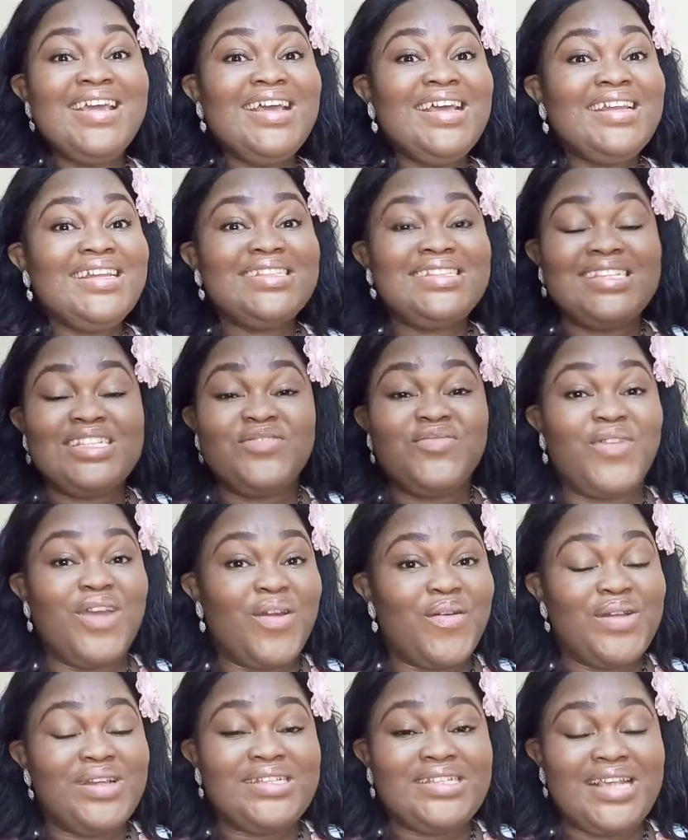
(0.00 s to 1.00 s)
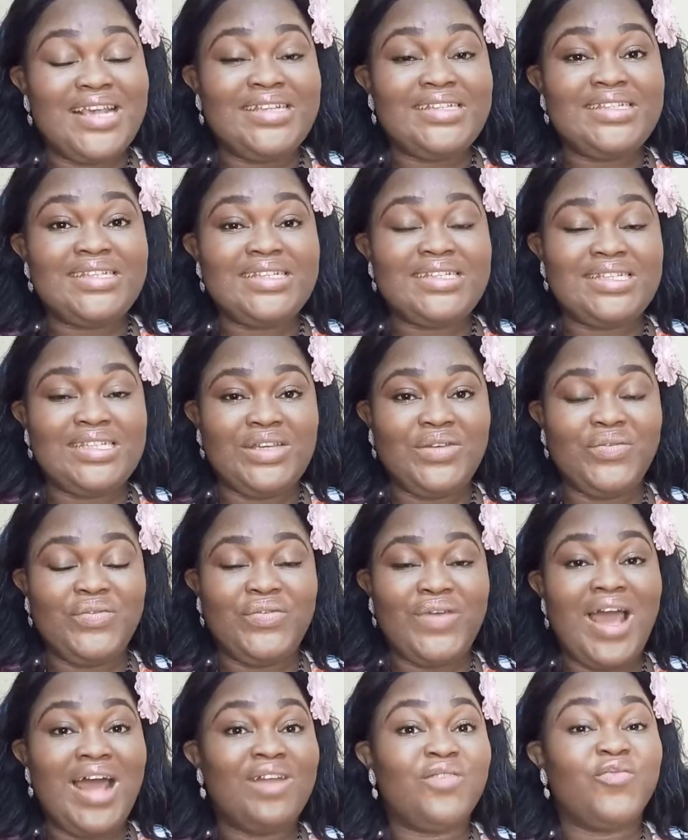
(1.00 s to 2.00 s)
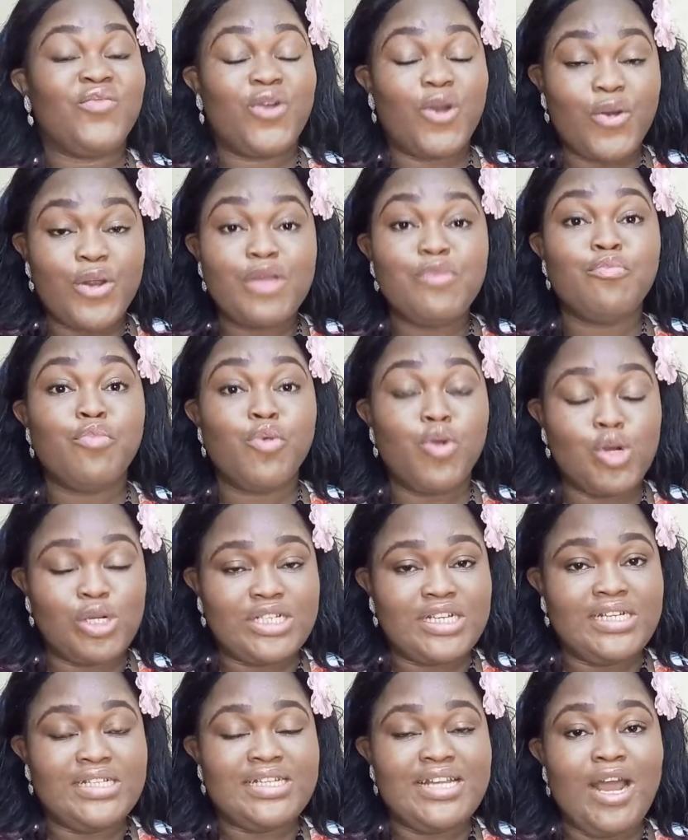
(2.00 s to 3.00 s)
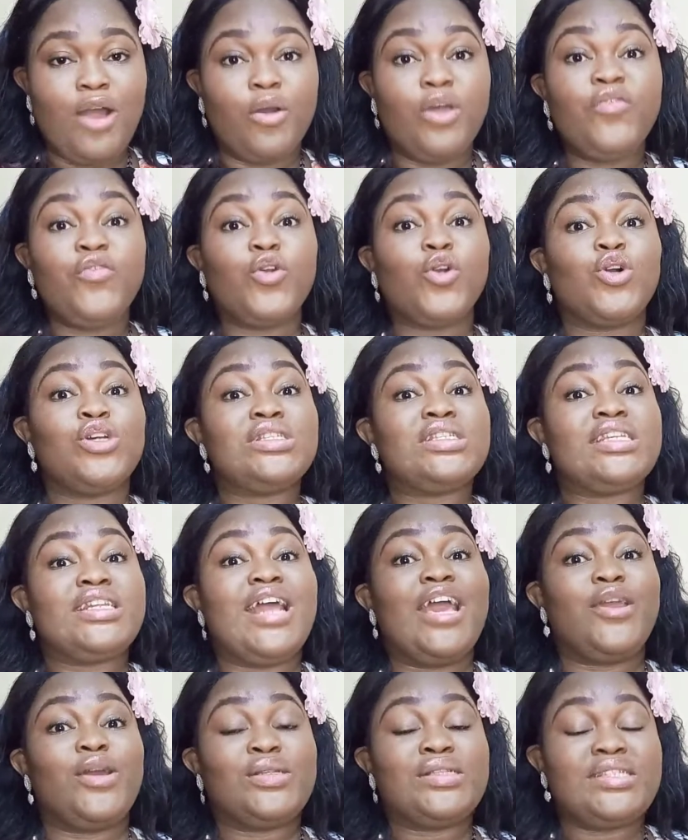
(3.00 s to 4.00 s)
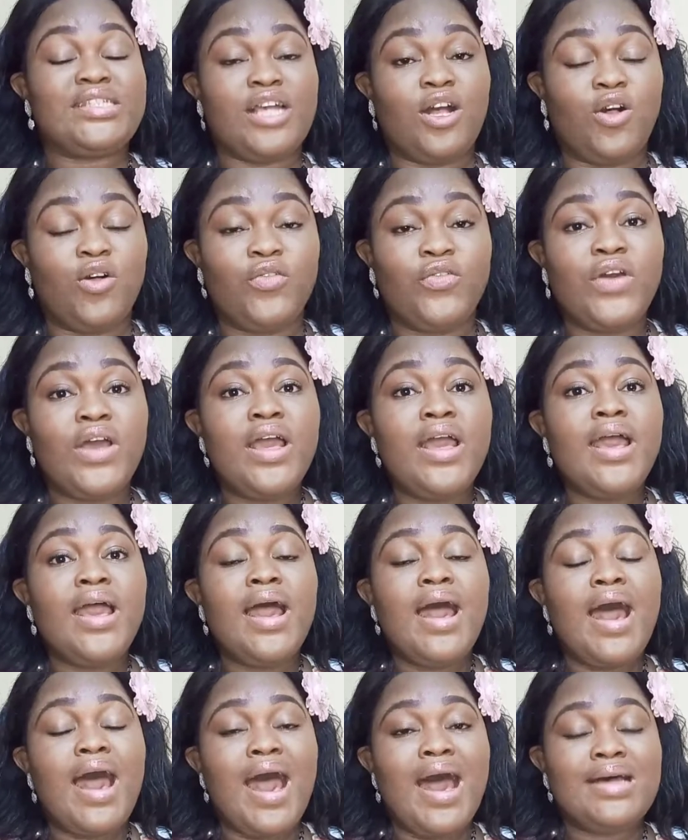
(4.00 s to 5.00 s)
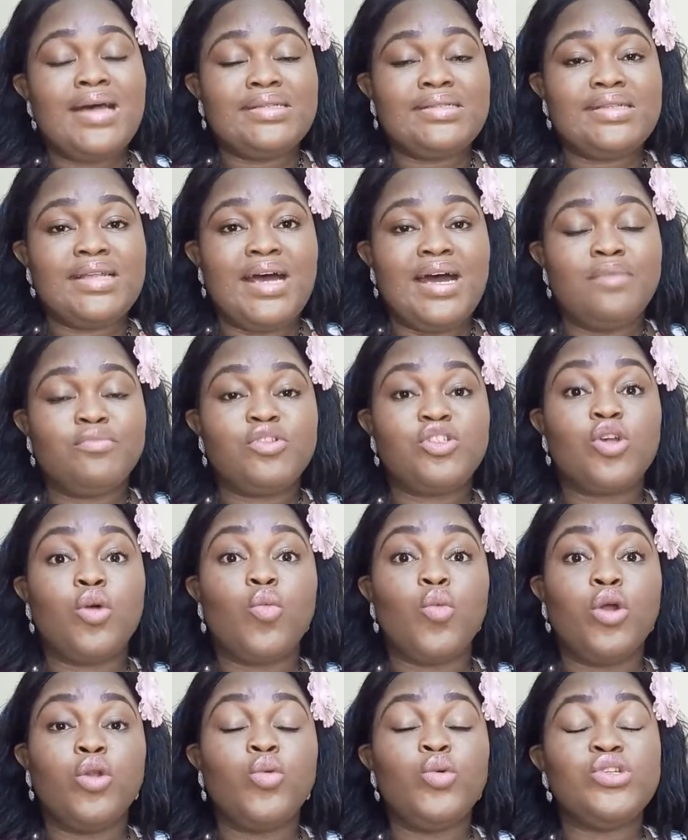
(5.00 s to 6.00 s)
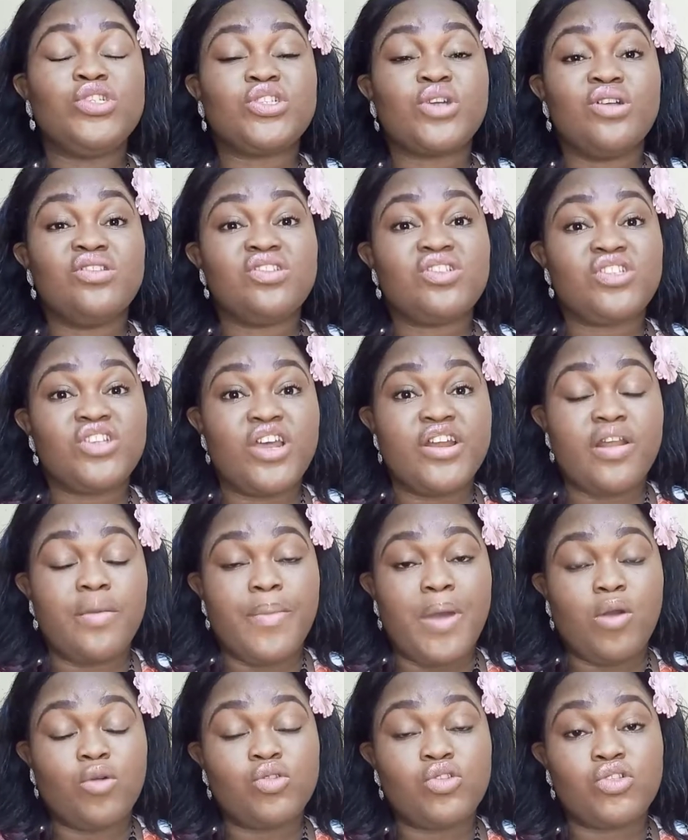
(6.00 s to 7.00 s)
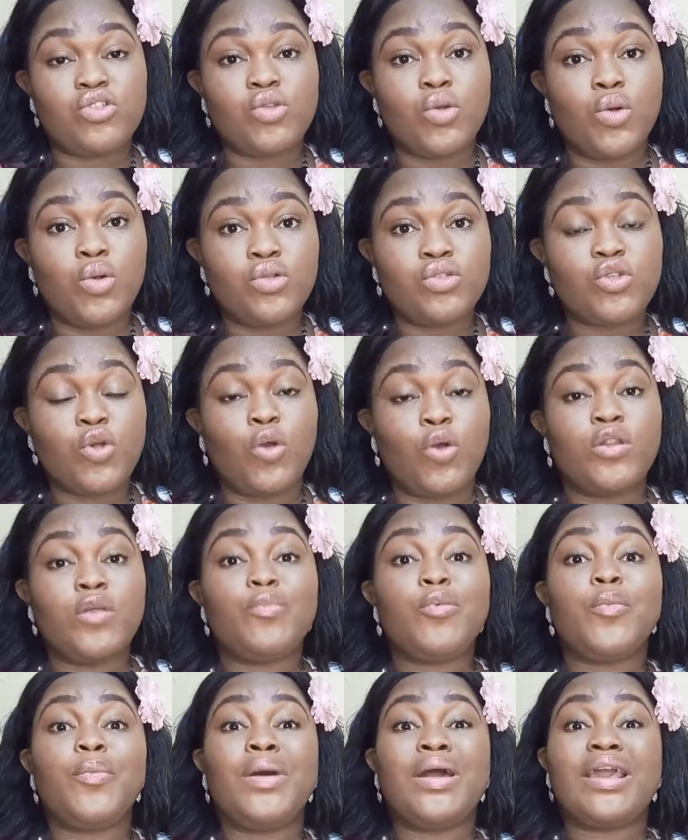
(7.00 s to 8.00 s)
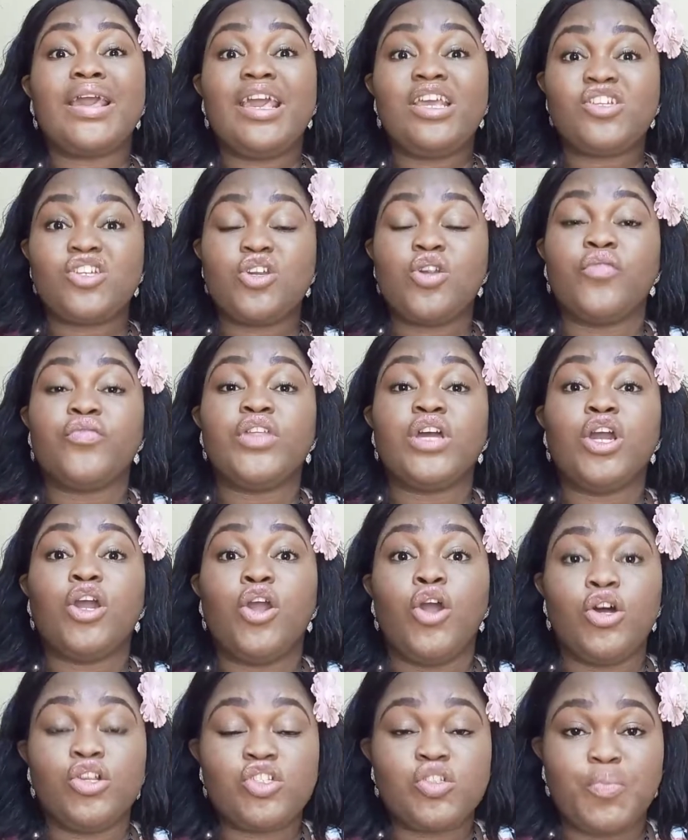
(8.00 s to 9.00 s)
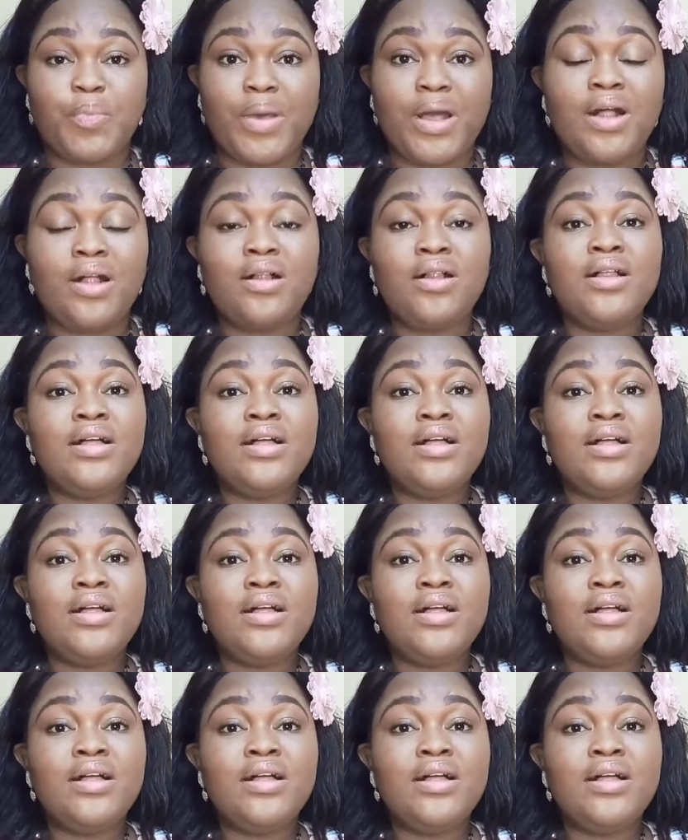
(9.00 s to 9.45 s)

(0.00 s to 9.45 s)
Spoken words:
This is very sensitive and very important. Now, if you consider yourself as someone who is concerned about souls or the propagation of the gospel,